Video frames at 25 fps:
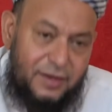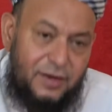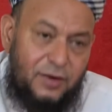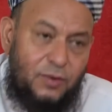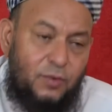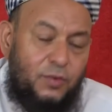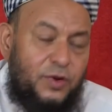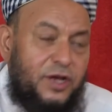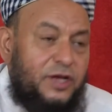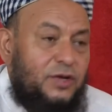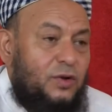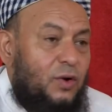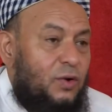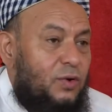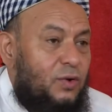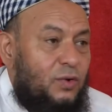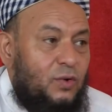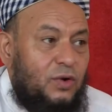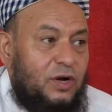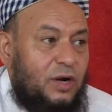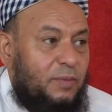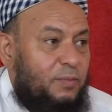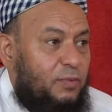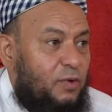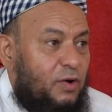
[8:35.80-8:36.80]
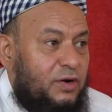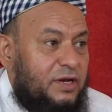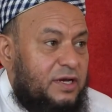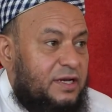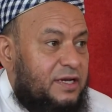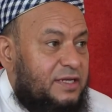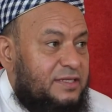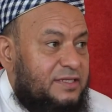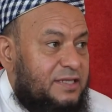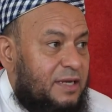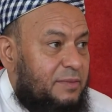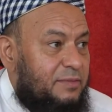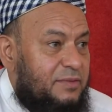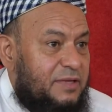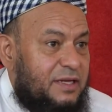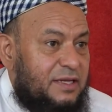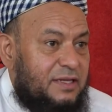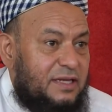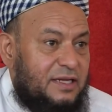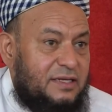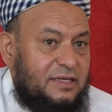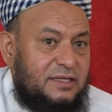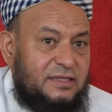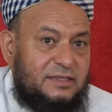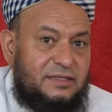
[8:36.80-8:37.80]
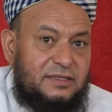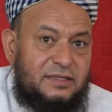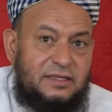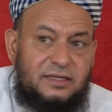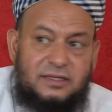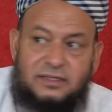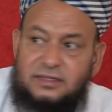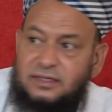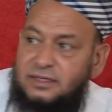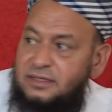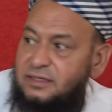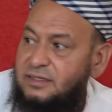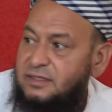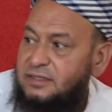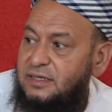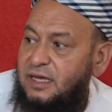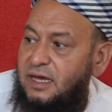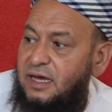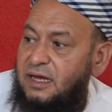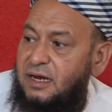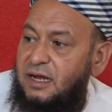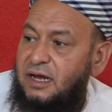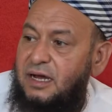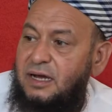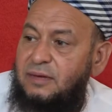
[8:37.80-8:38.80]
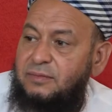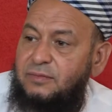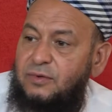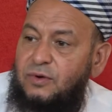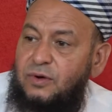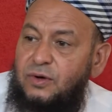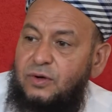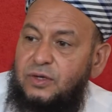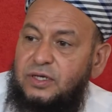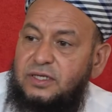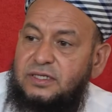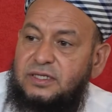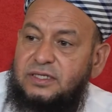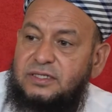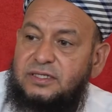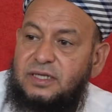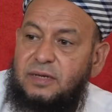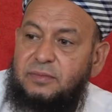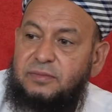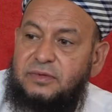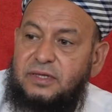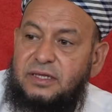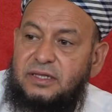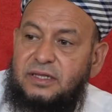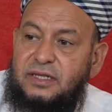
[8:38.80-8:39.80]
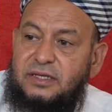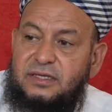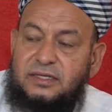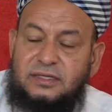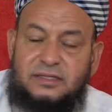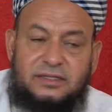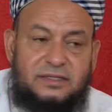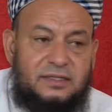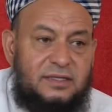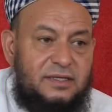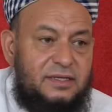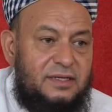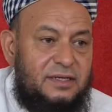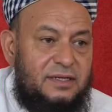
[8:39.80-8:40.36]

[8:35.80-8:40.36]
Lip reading: we don't look upon it as something that is haram, or it is something that is